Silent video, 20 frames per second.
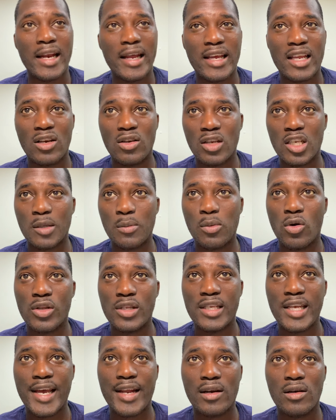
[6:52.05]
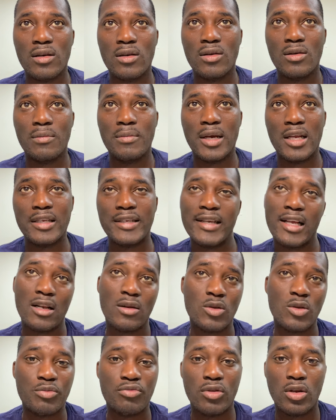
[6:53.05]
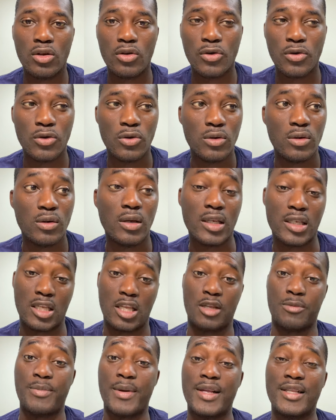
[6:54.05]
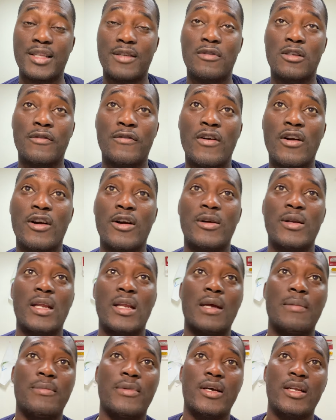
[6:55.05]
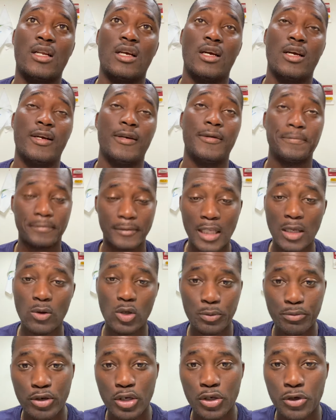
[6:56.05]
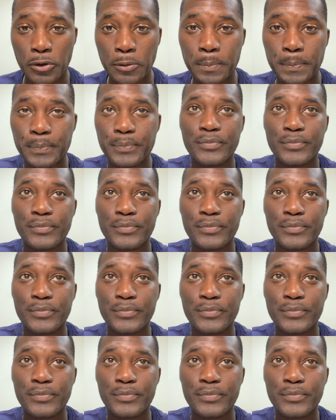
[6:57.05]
I get to explore Seattle a little bit. Seattle was pretty cool. It's expensive as fuck out there, but it was pretty cool.